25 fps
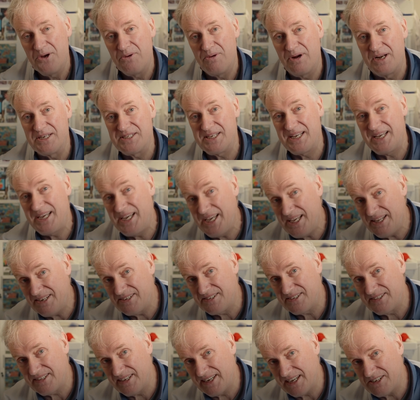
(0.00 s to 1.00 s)
where there's a
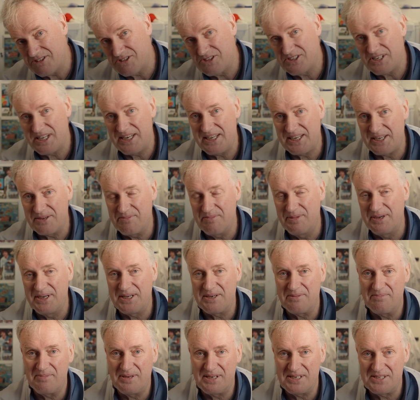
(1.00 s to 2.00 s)
hint that AstraZeneca
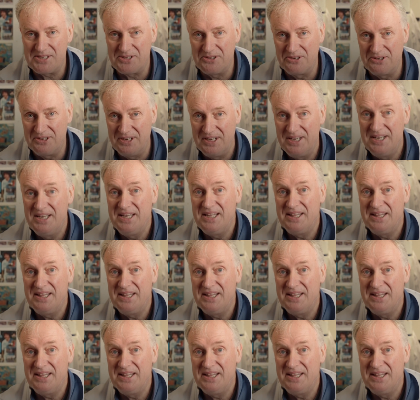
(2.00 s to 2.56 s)
mightn't be as good.